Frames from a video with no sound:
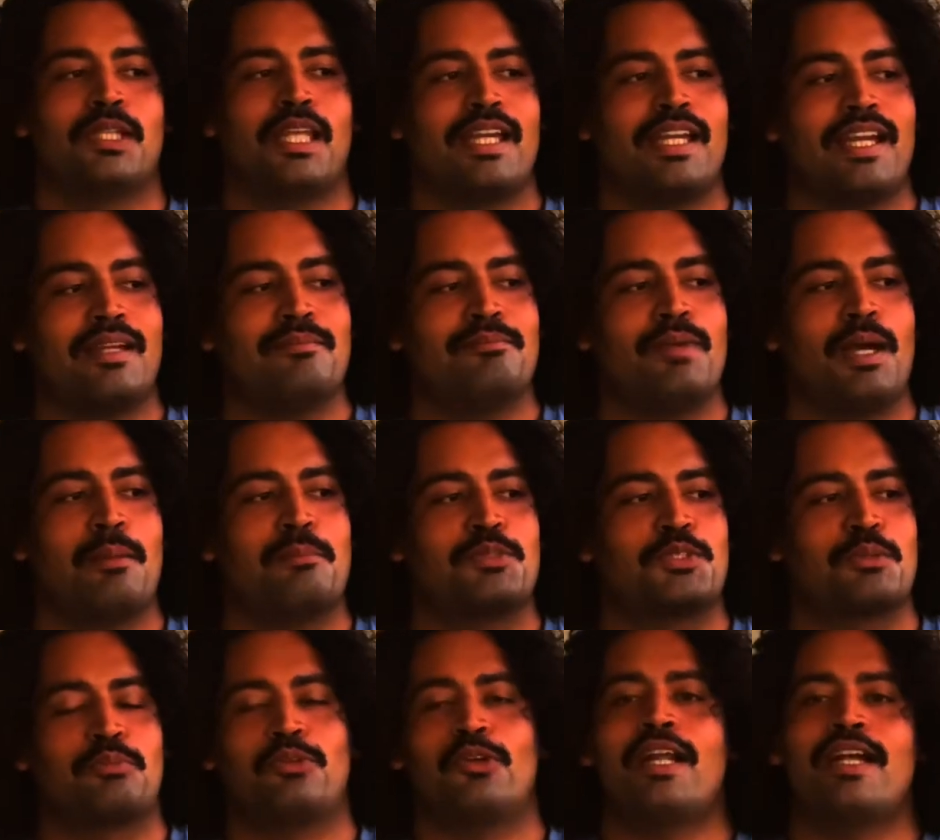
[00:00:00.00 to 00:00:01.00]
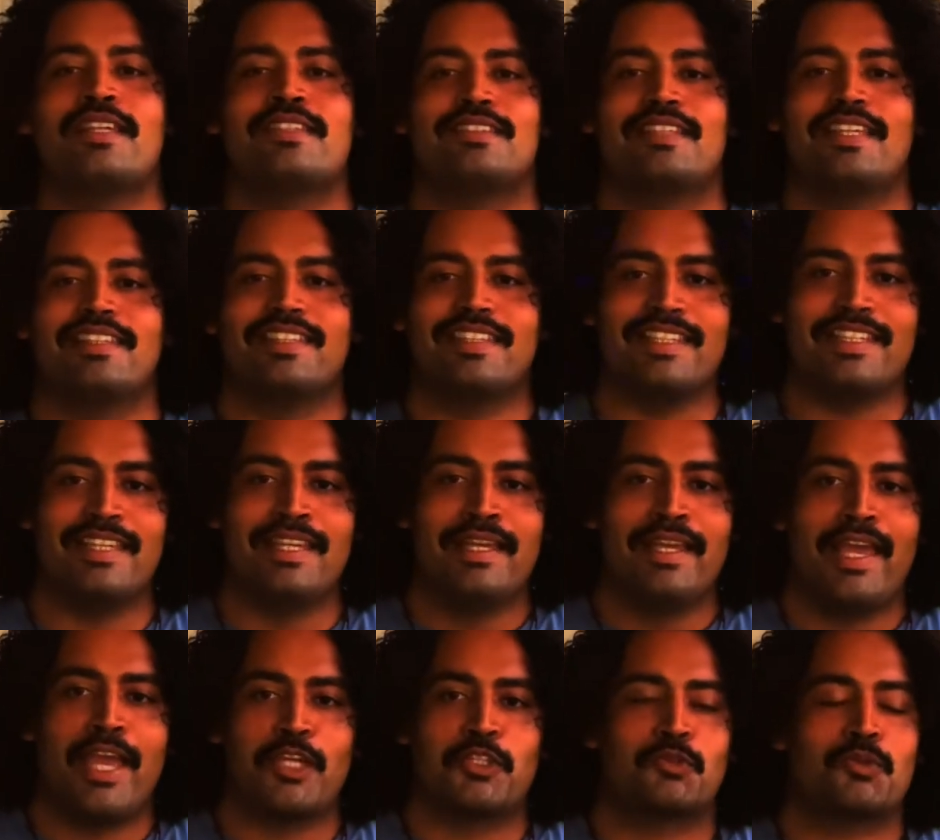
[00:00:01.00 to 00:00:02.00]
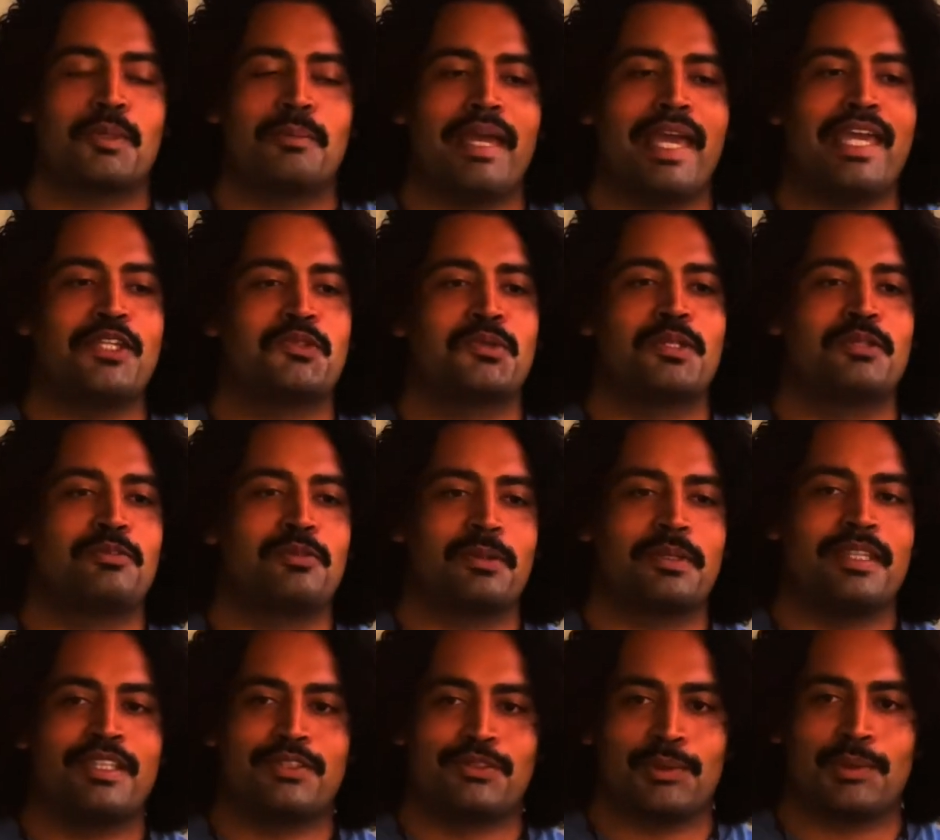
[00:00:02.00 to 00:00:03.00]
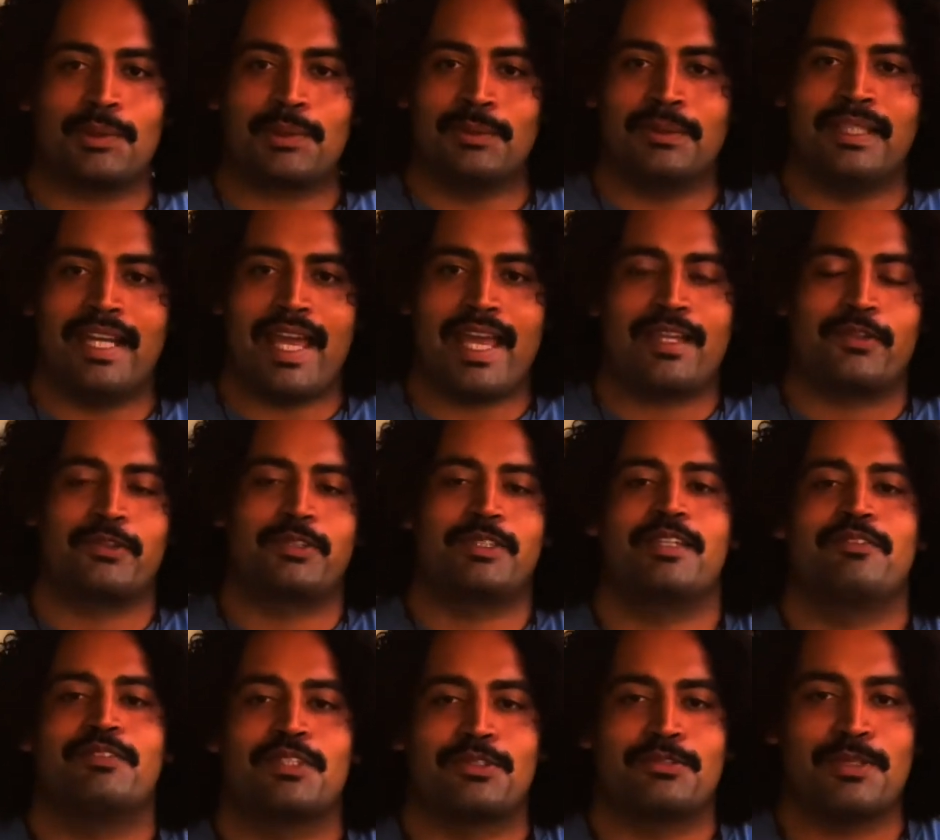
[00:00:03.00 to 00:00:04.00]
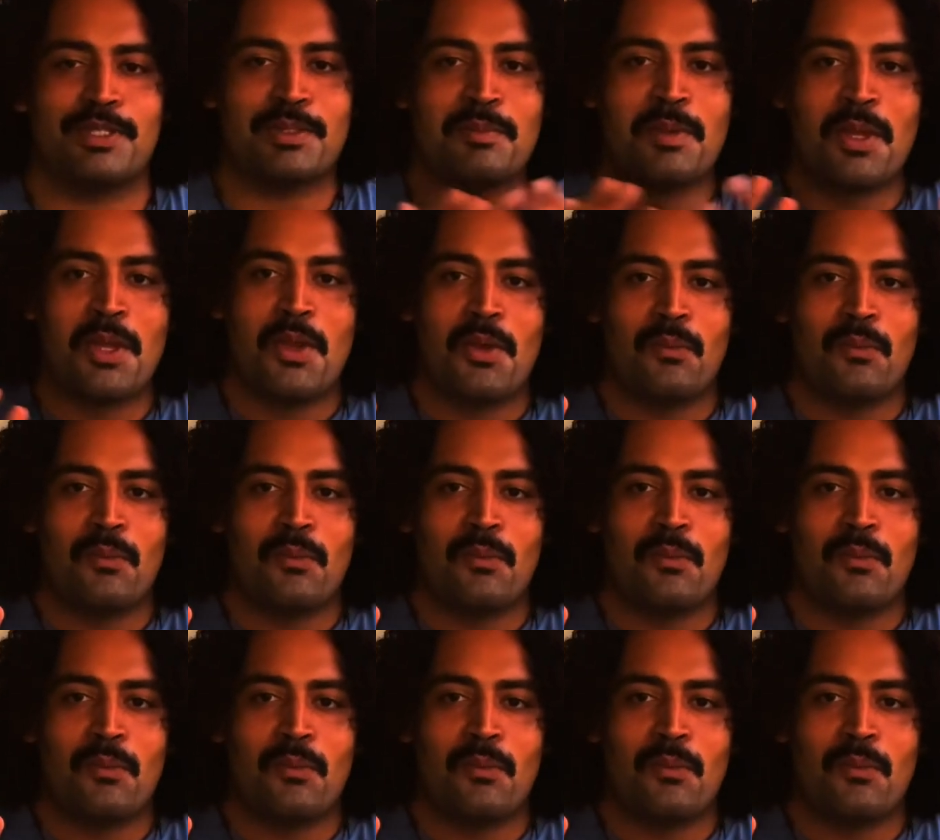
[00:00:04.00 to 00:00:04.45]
I'm surprised at the extreme hatred for the historical inaccuracy of this film